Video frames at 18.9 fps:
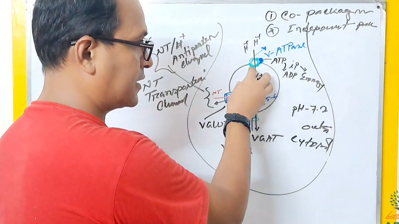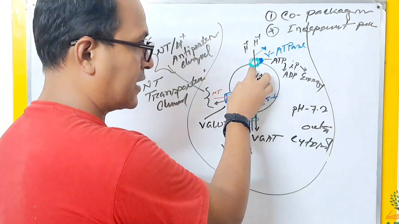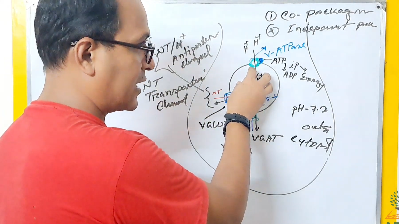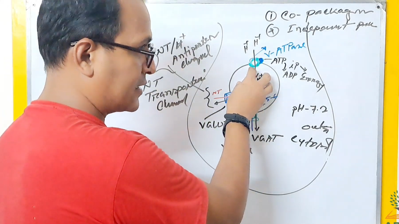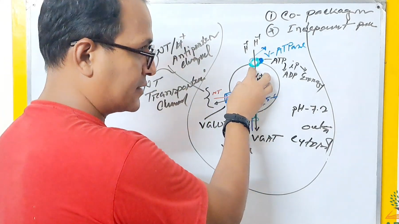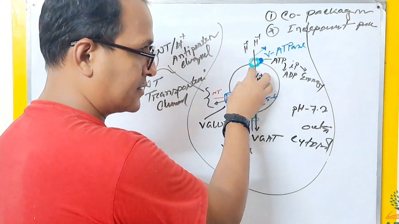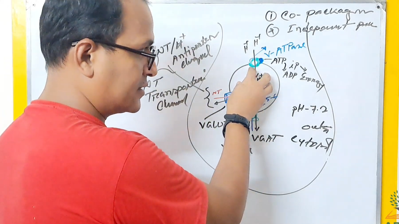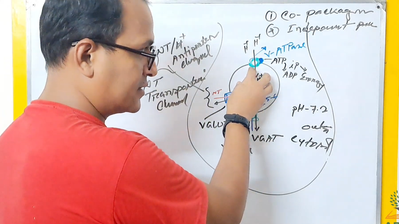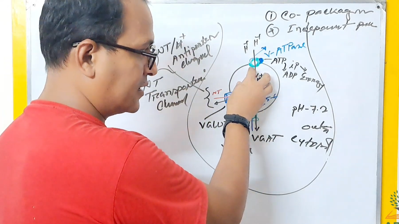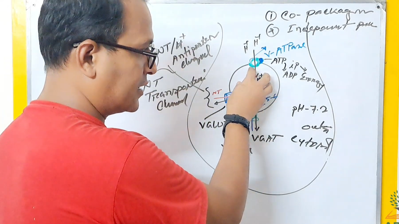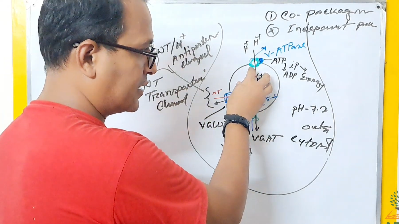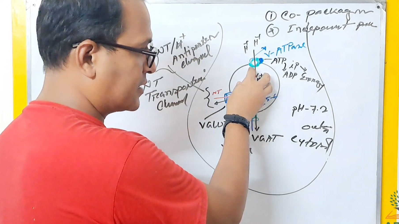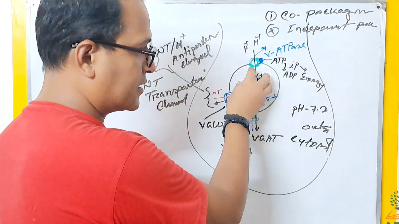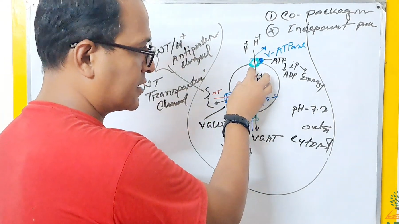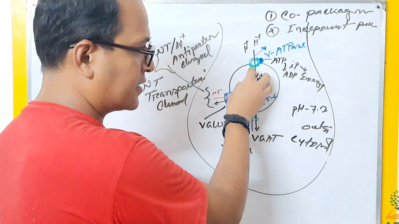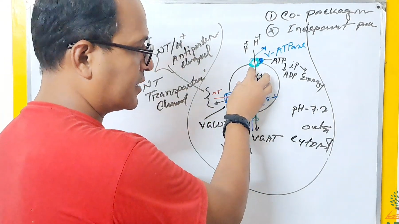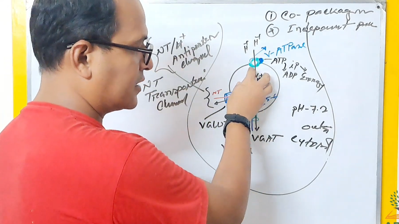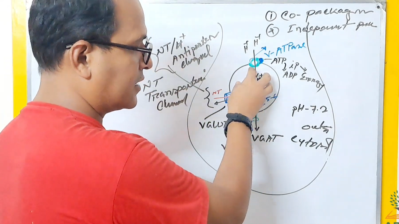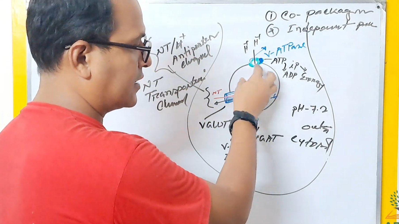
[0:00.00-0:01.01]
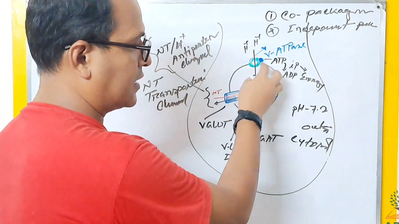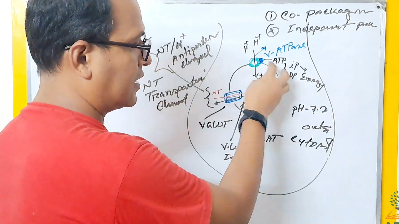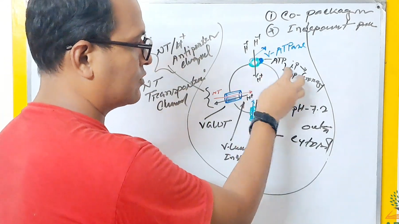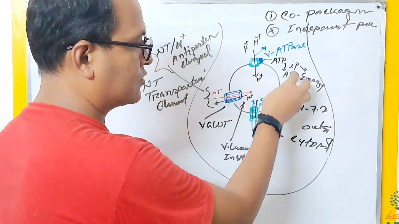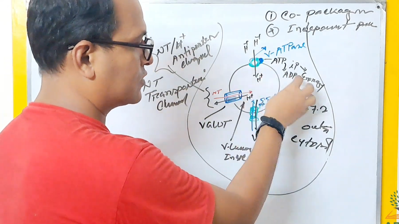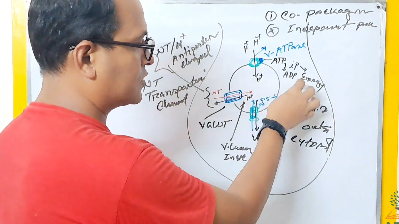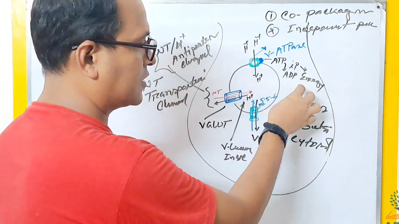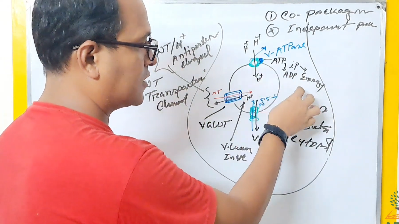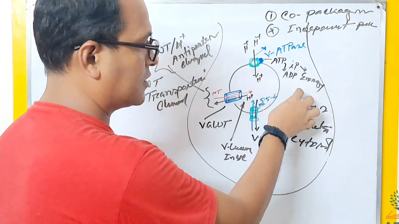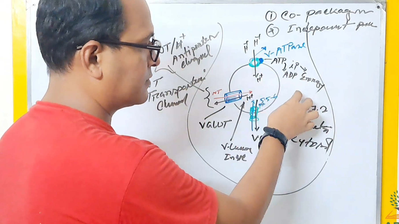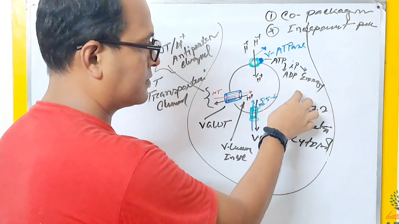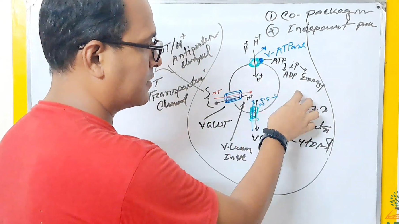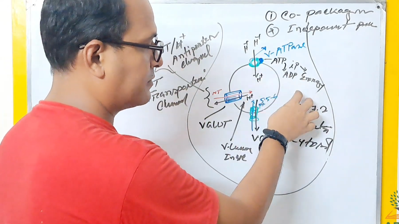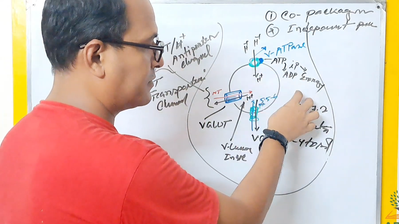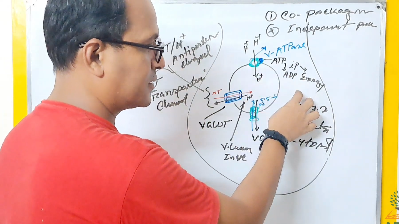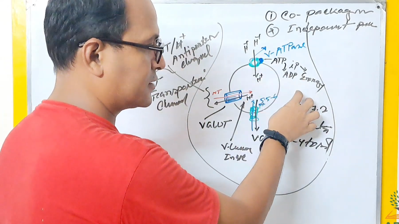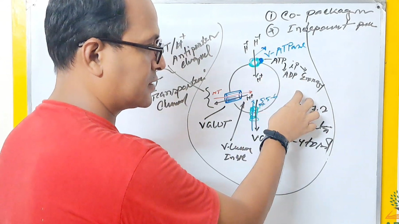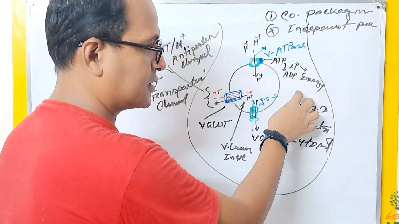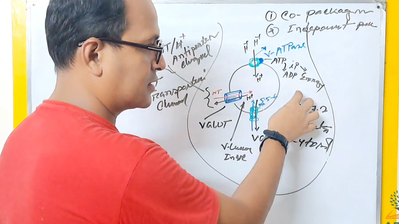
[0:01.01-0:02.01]
acidic, and outside of the
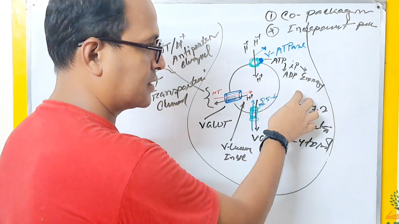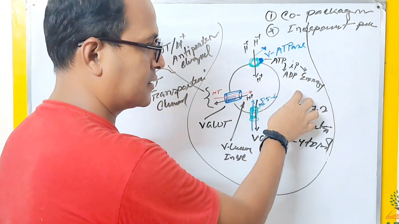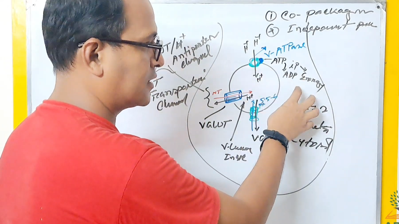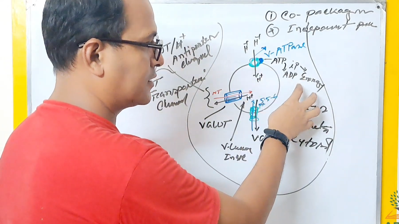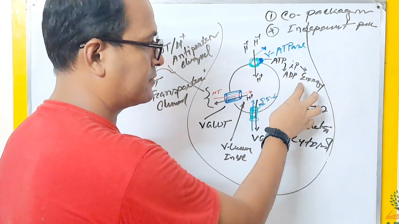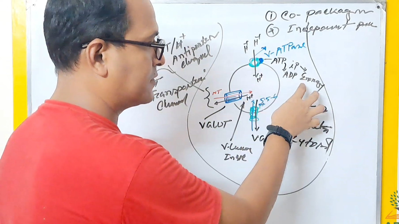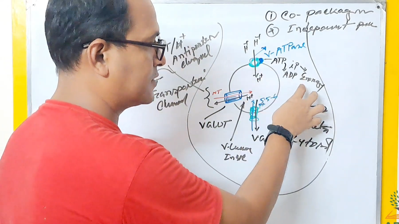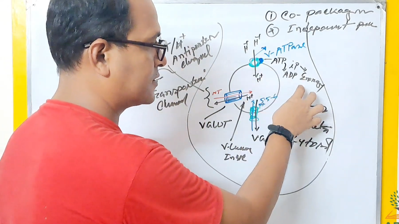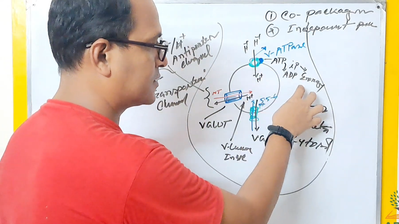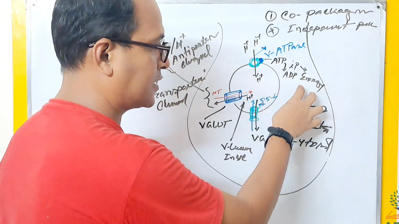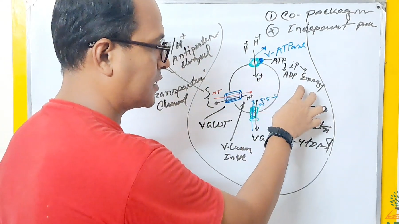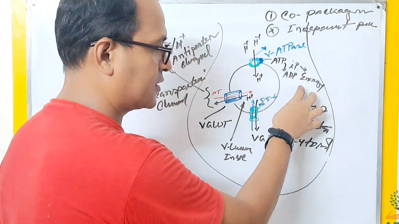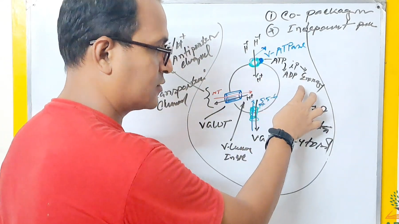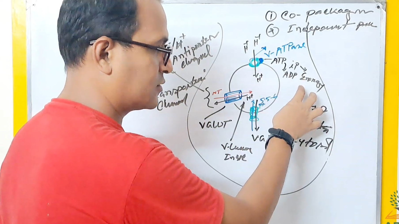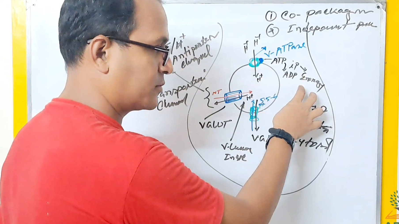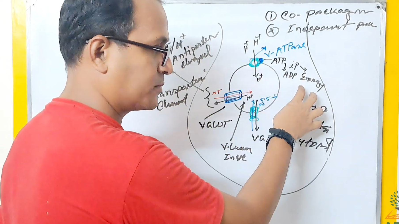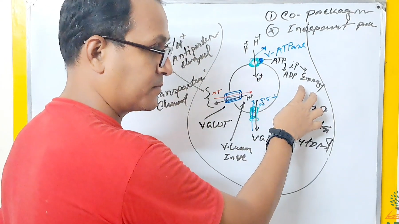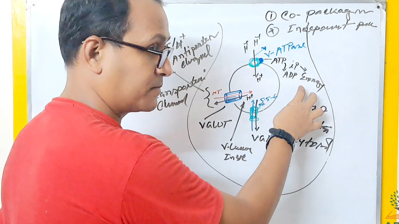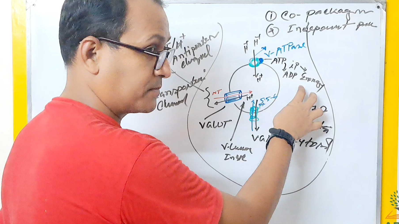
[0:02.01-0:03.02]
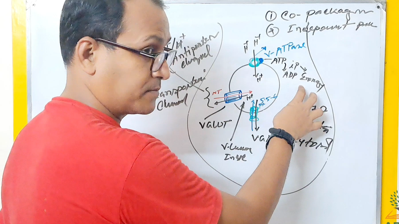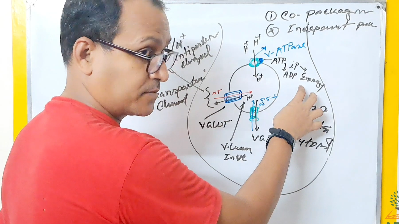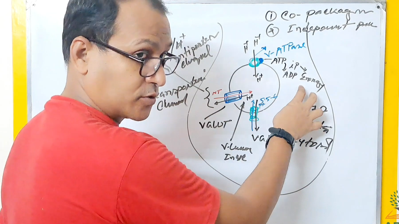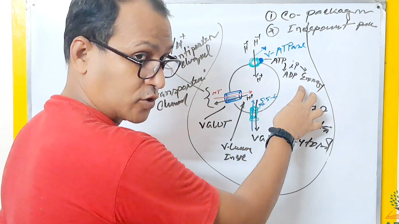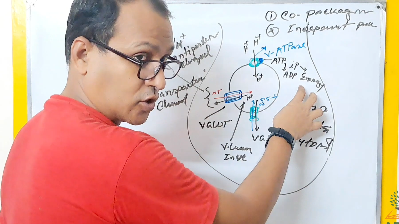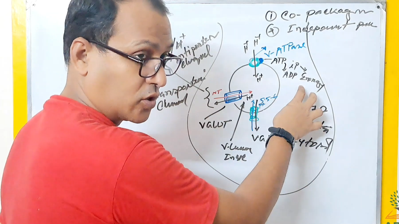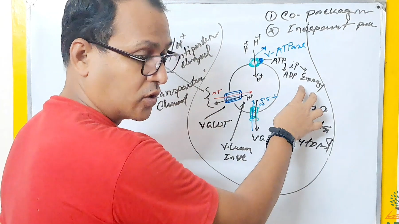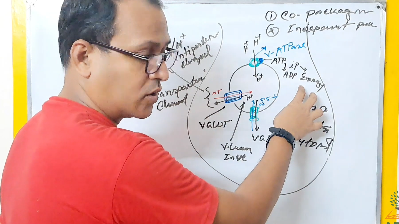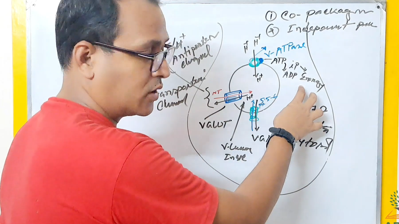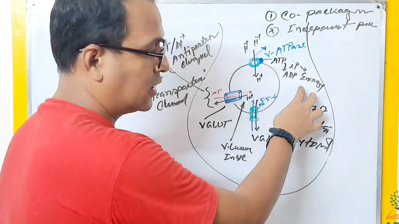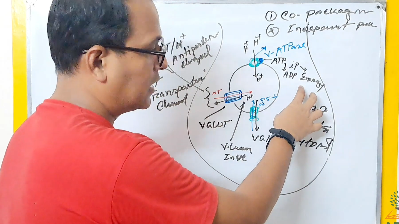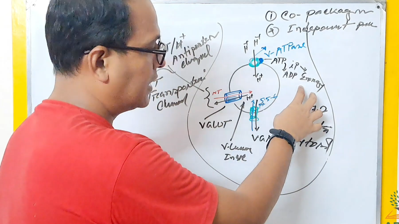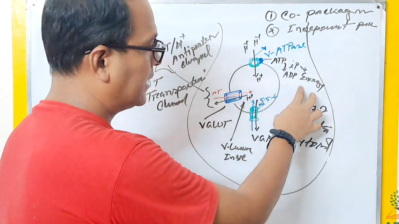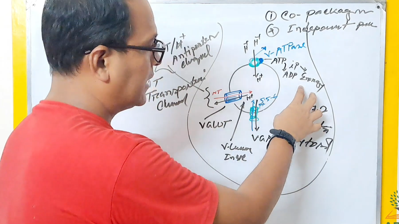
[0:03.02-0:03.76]
vesicle, that means cytosol,